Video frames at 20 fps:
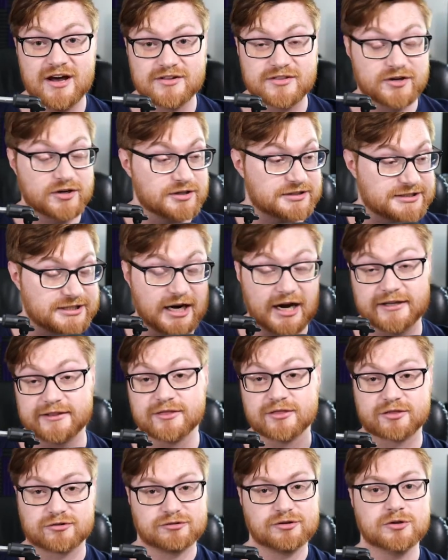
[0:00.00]
that are
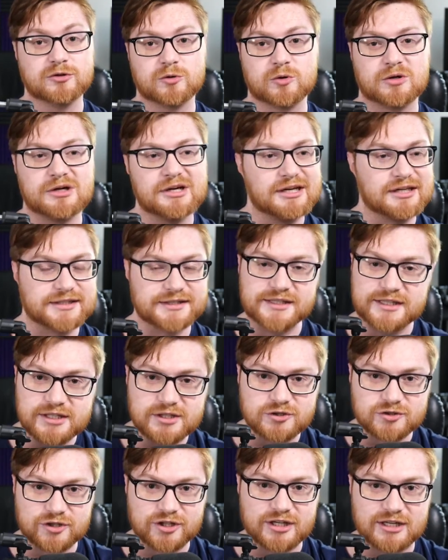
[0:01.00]
cutting through
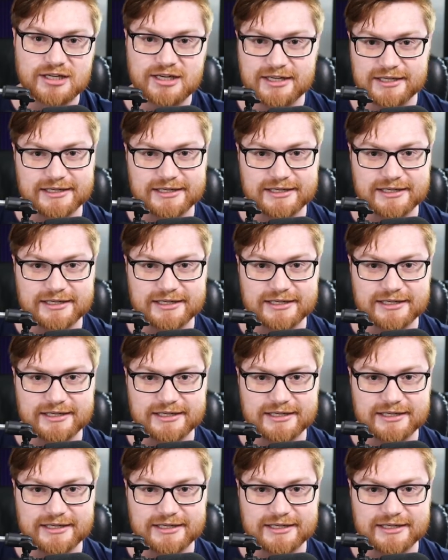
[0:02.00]
Ghidra